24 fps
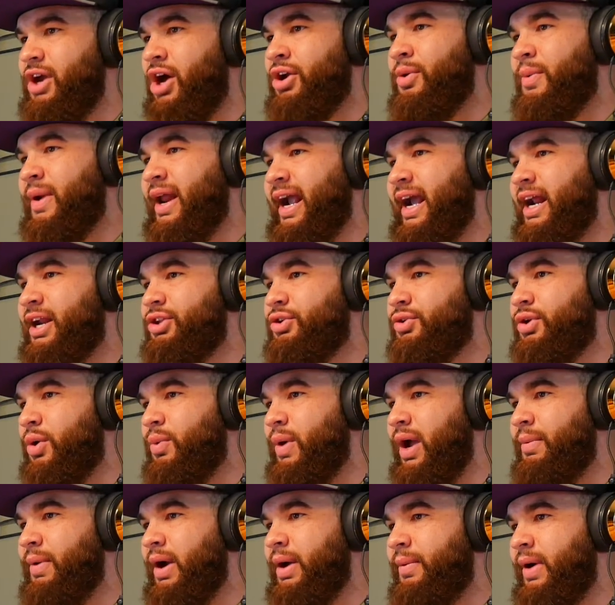Y'all know what I got to do though.
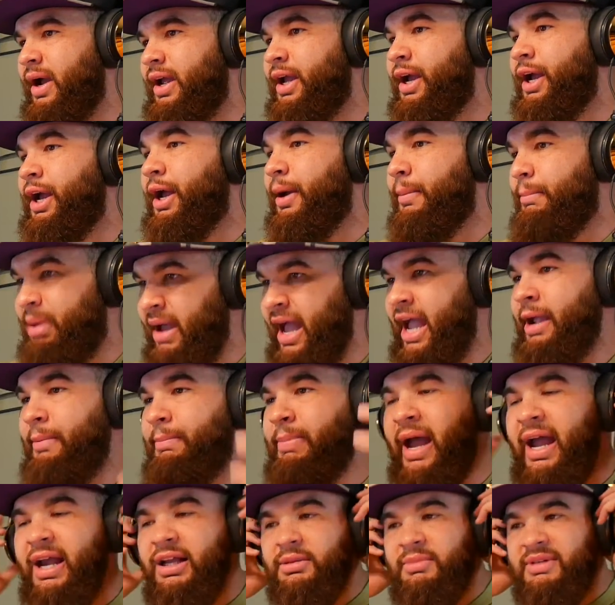Wait. Bang,
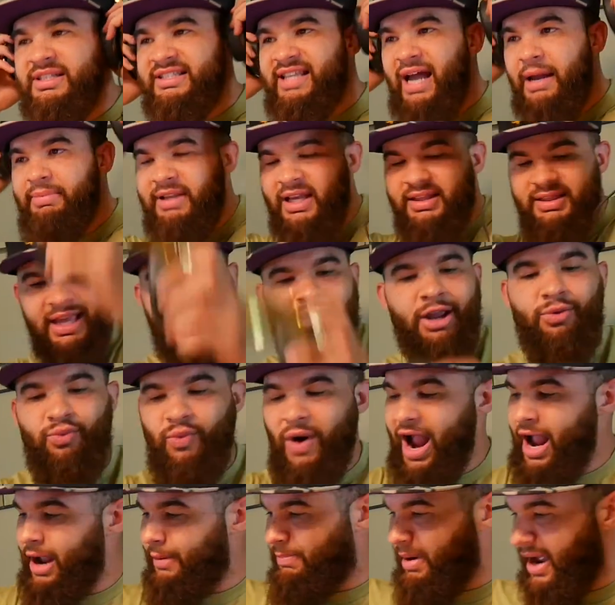bang. Let me stop that thing.
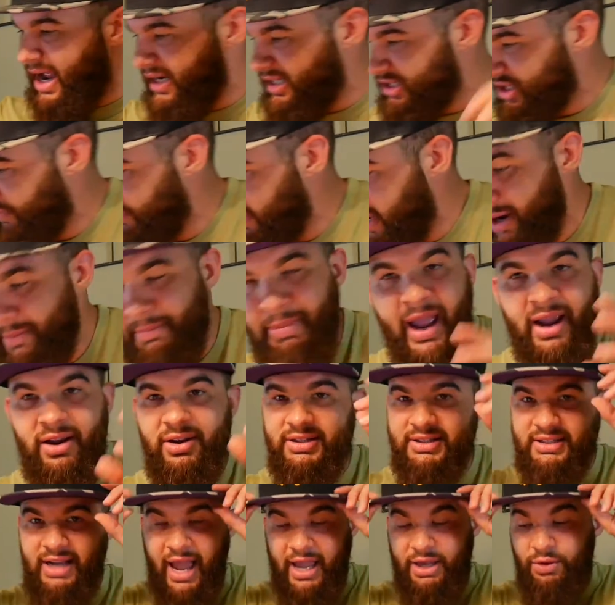Ryan Pilots over here.
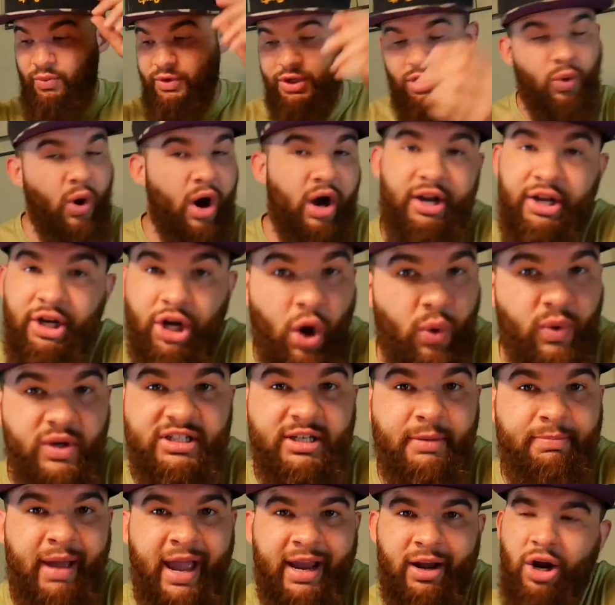Bangers. Hey, you already know
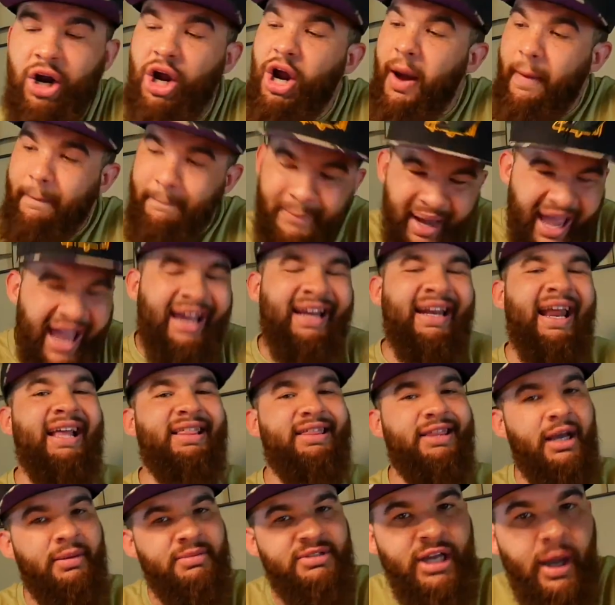it's a banger. Bang
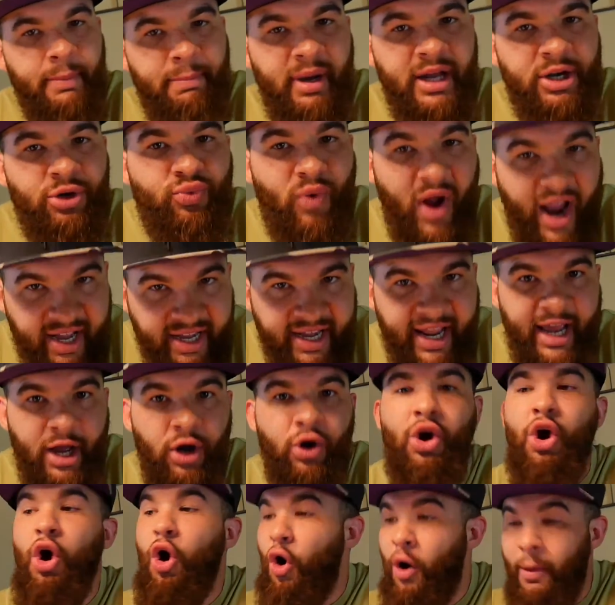that thumbs up button right now
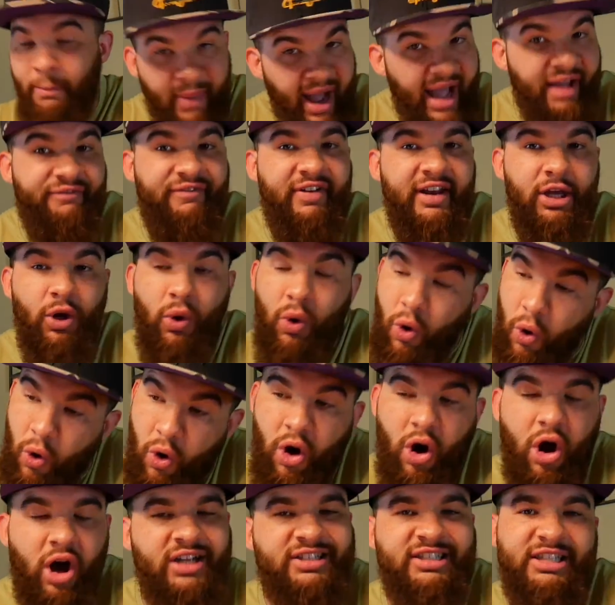on my video
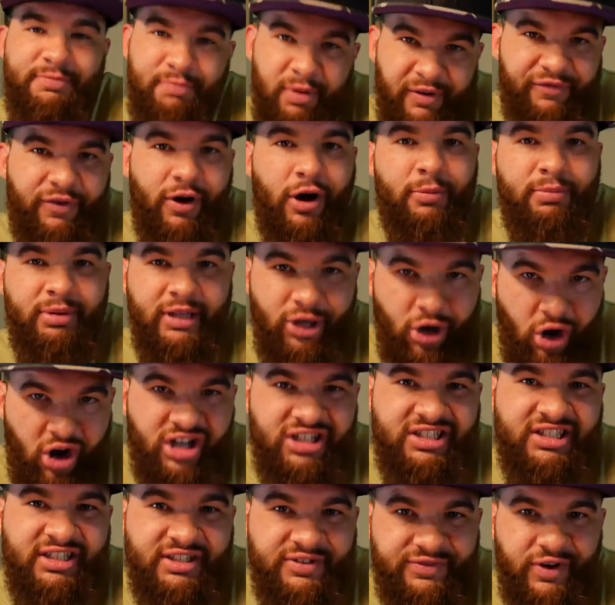or Austin's. Preferably
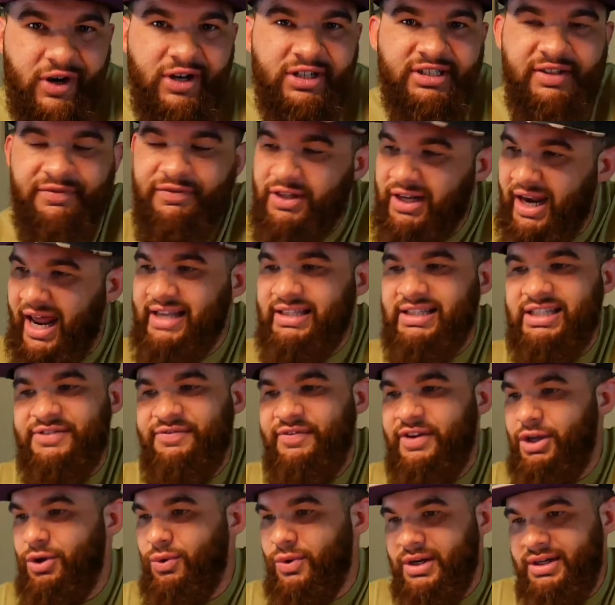Austin's first if you like this
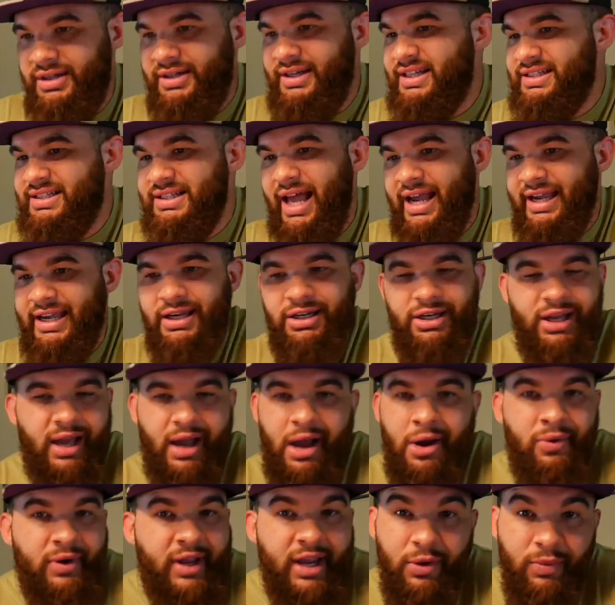video or dislike it.
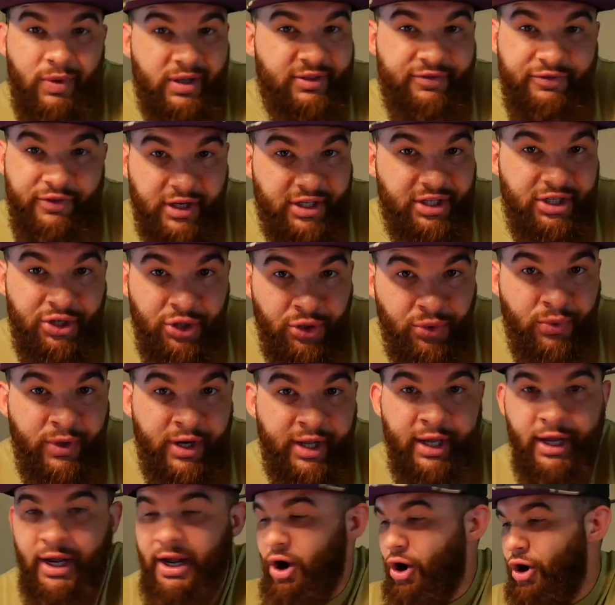I don't care what the fuck you do
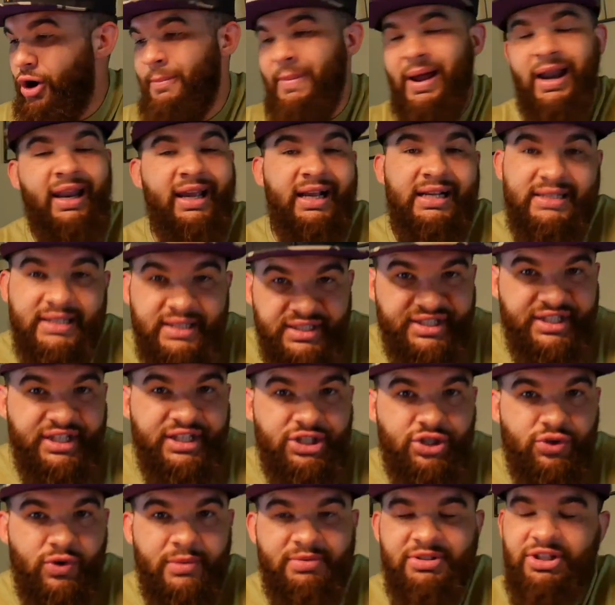with it. All my links is in the
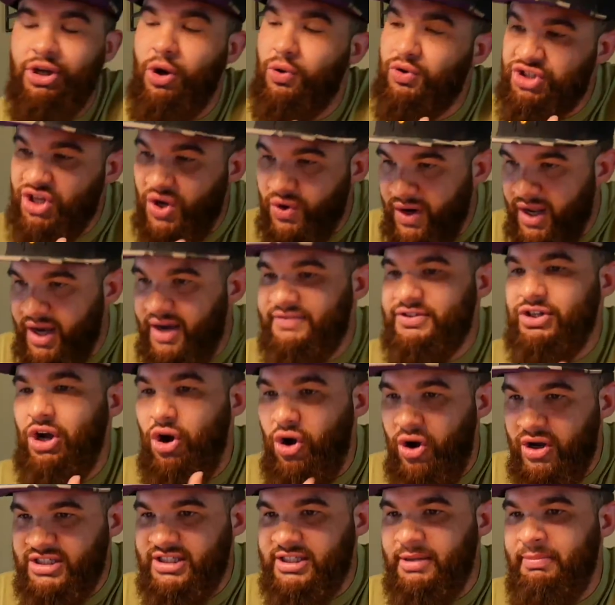description. Go show love to
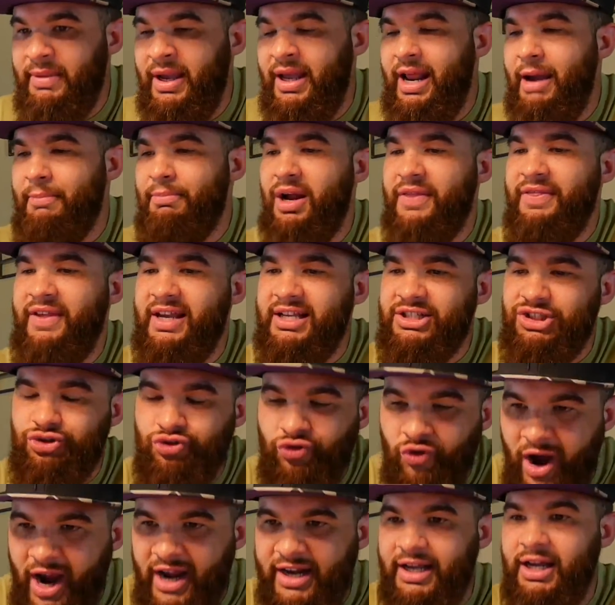Austin, man. That brother is
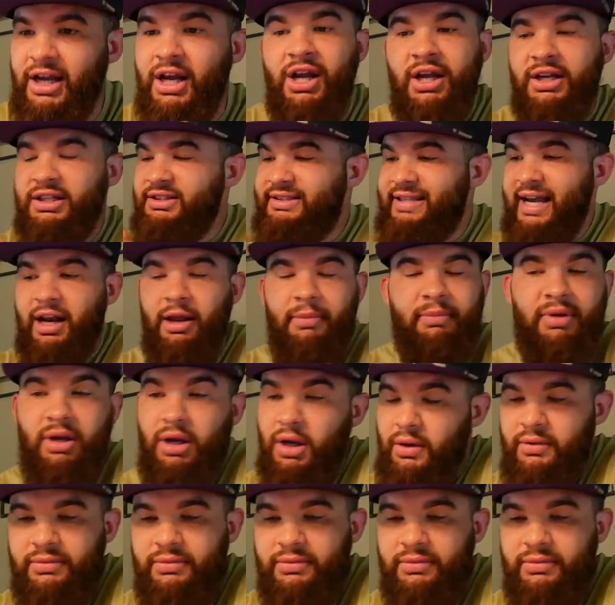grinding. Tell him.